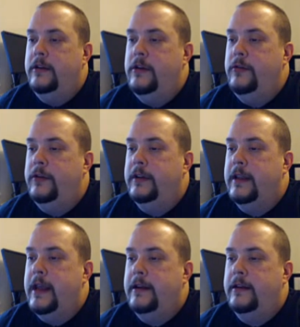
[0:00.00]
using
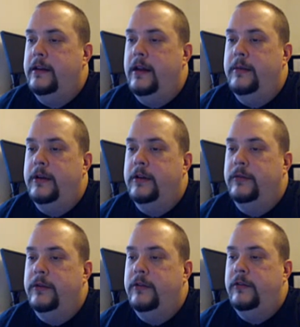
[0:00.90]
that,
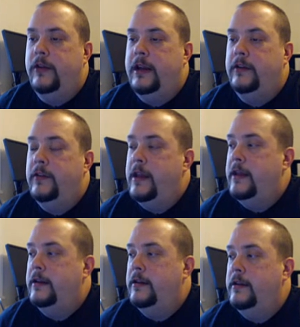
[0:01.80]
because when you change
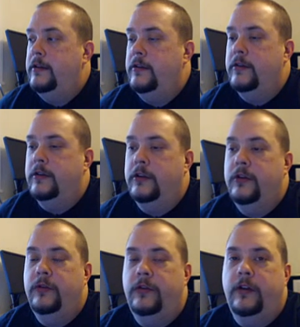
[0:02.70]
that, you're going to
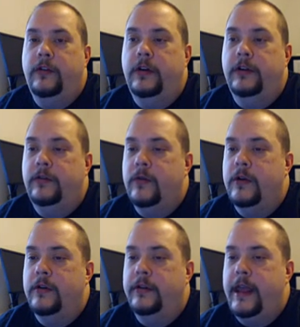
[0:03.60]
lose all your
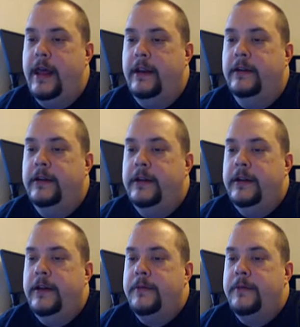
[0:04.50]
historical data.